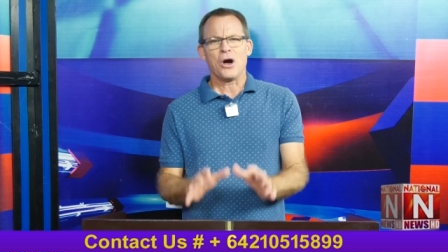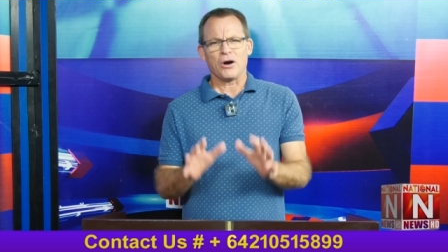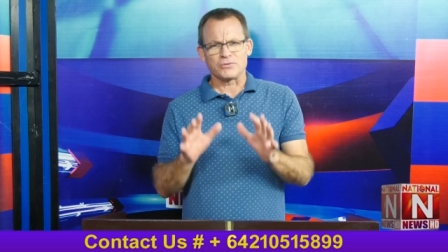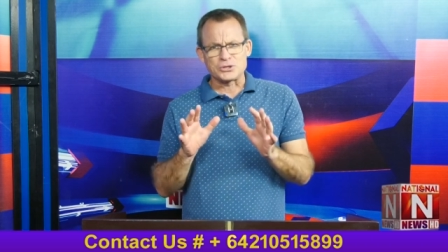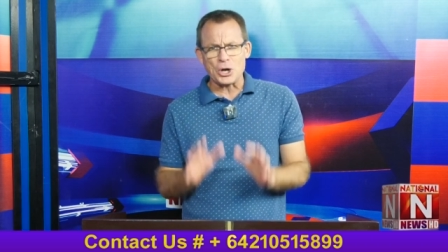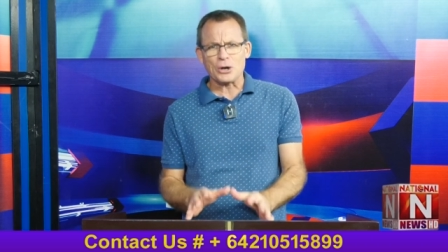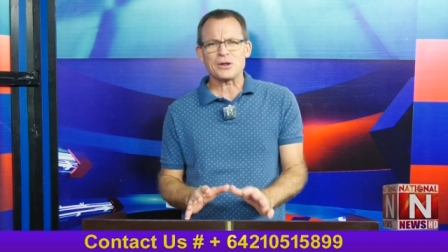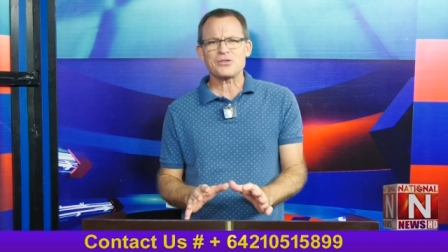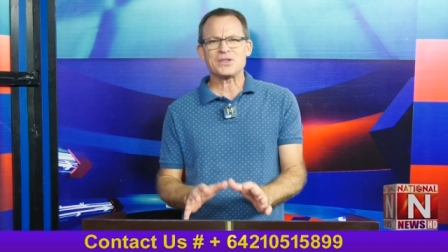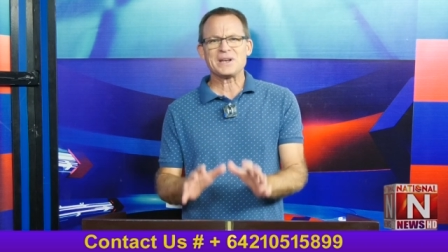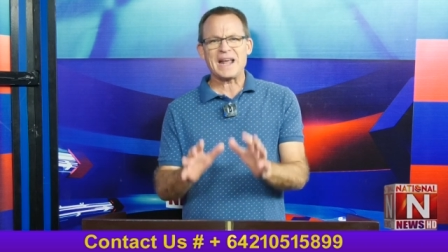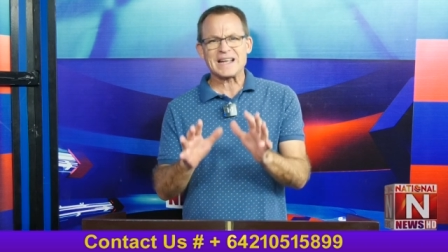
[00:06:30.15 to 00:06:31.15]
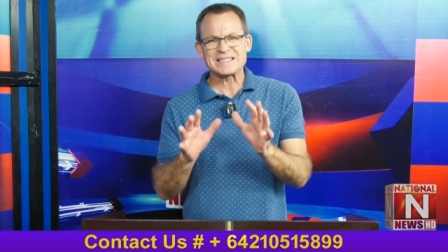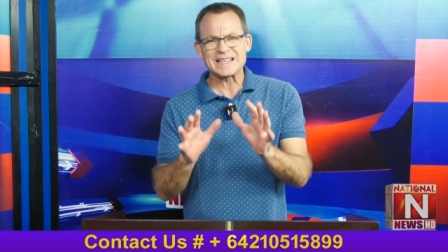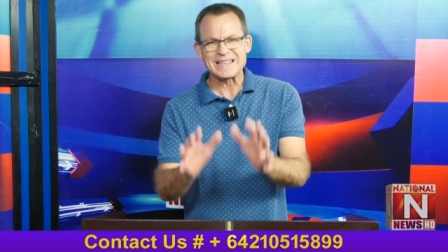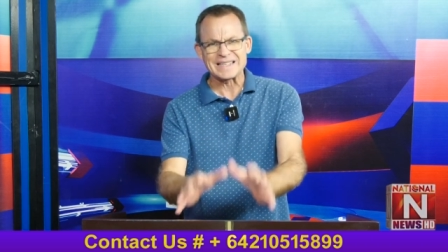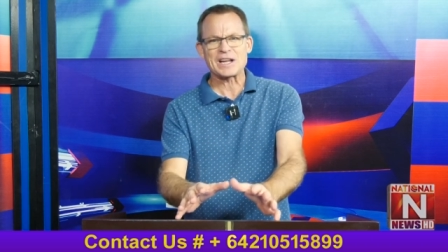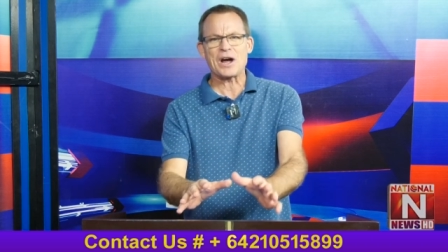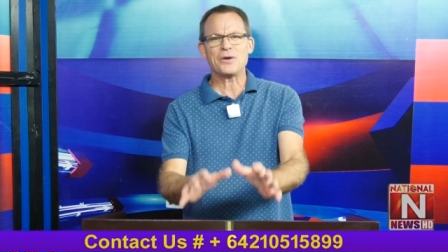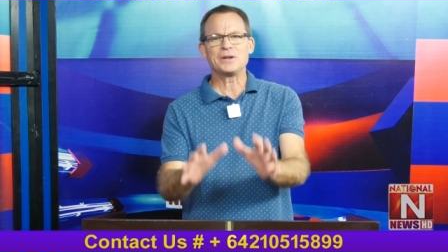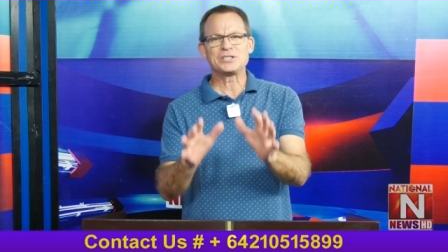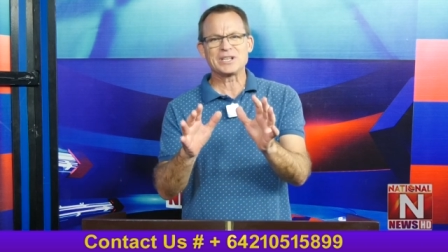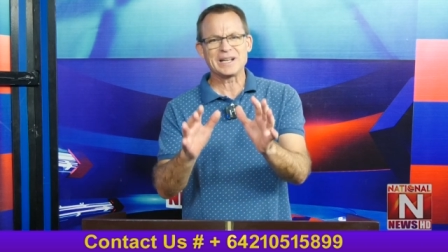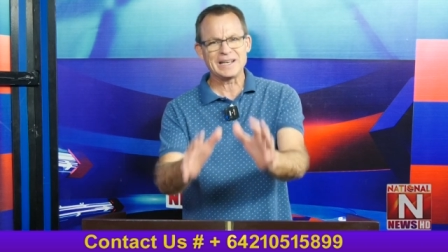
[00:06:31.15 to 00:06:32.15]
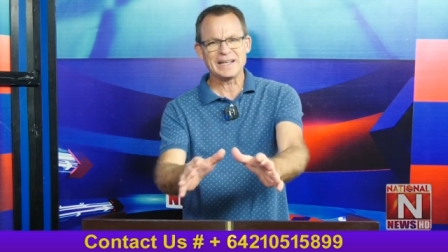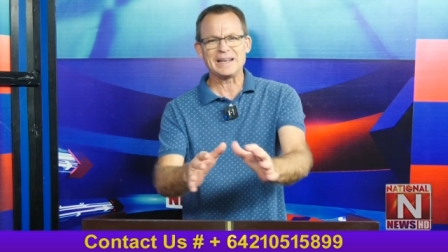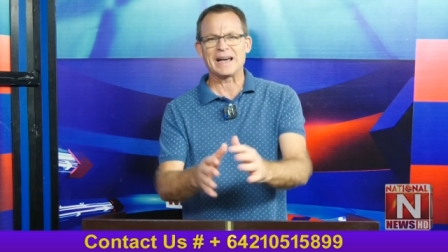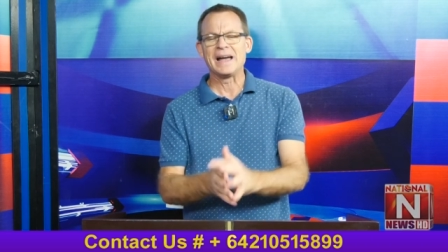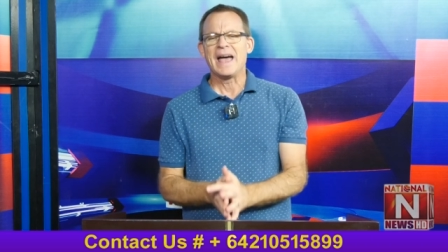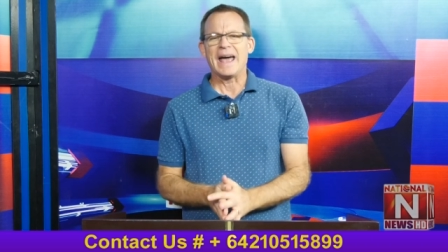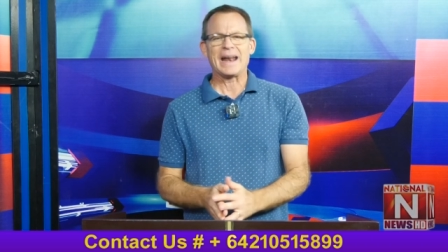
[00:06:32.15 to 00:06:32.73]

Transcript: of Jonathan as an encouraging leader,